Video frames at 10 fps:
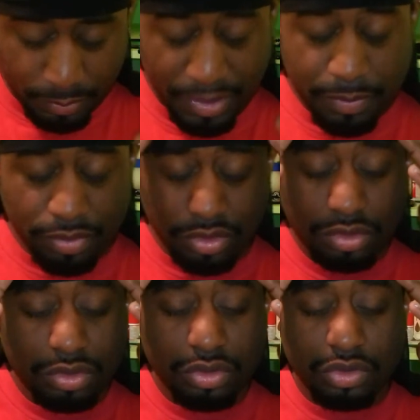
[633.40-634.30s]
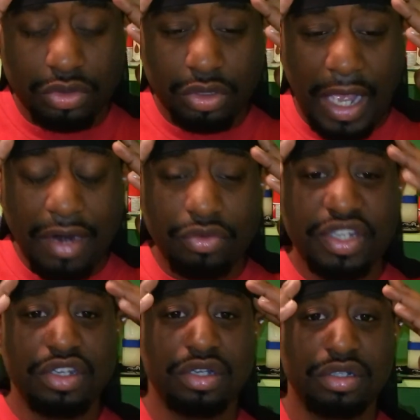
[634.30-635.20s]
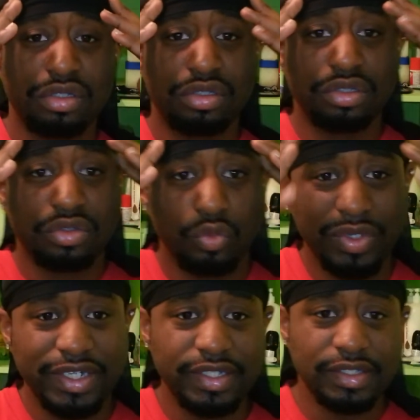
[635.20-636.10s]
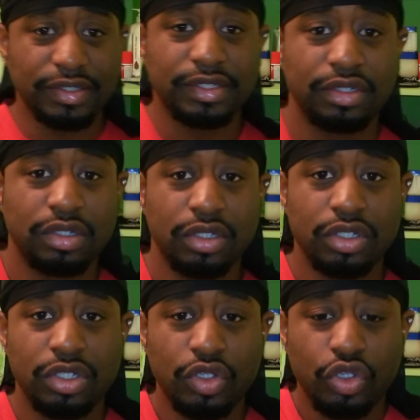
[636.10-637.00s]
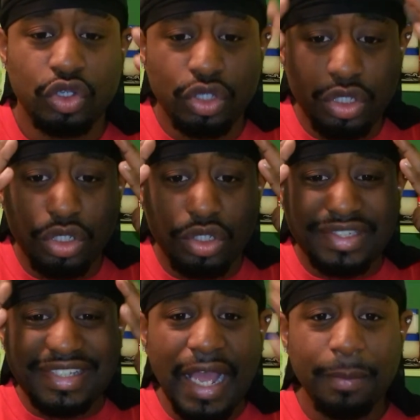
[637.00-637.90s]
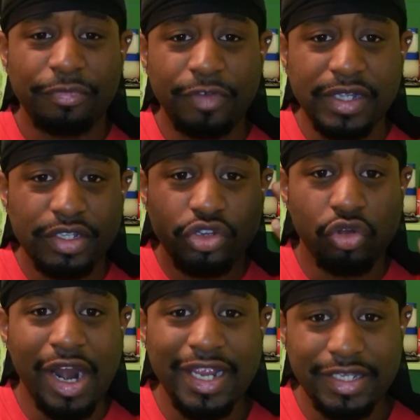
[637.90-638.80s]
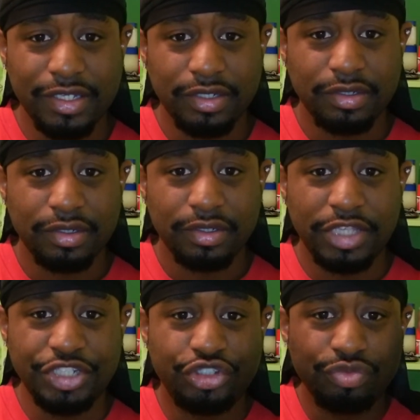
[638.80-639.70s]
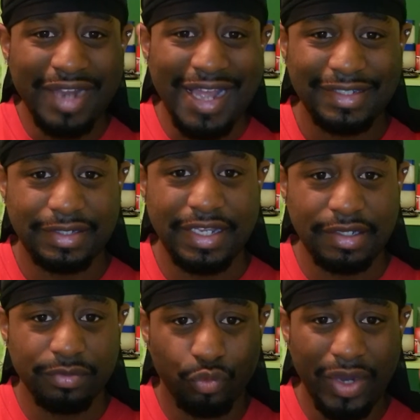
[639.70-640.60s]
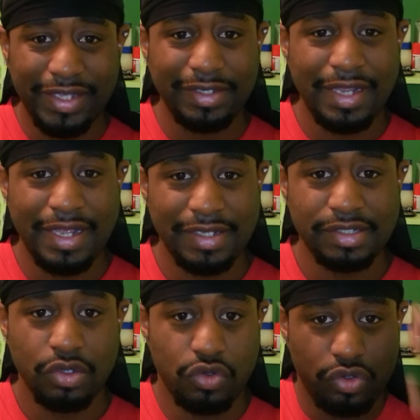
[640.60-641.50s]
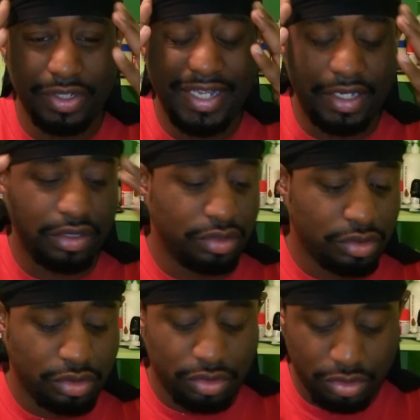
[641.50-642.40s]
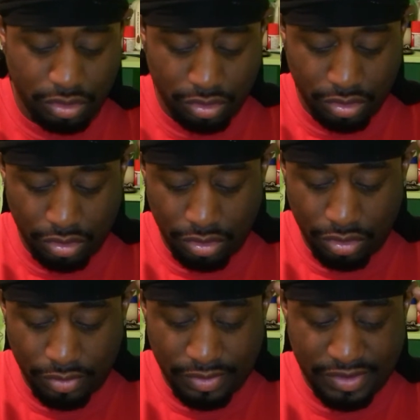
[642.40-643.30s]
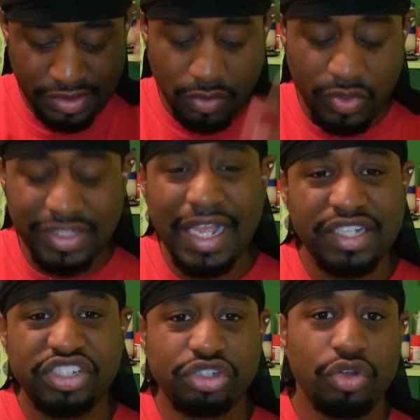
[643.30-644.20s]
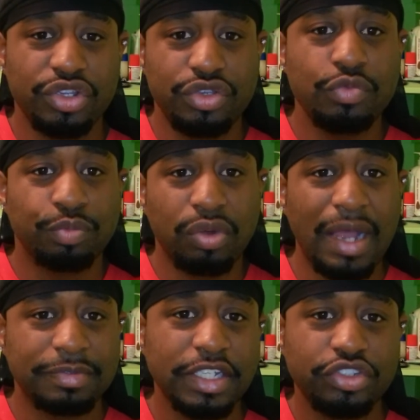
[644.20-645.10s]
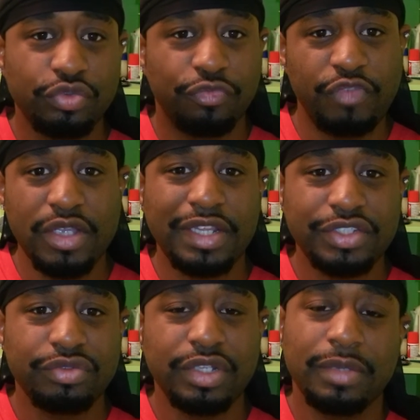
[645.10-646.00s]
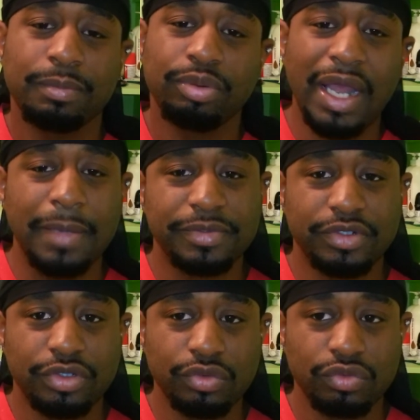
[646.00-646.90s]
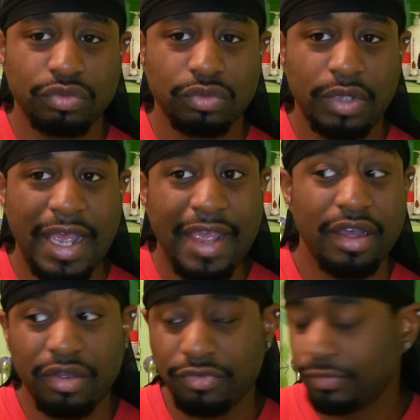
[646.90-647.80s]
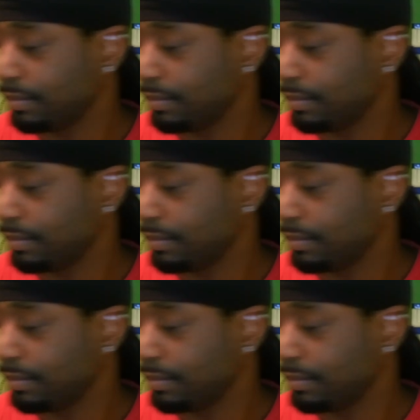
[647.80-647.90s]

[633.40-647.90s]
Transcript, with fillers: People, I don't care what it is. Stop fucking crying that you're not getting recognized or that someone's not showing you props that you feel that you need props to have.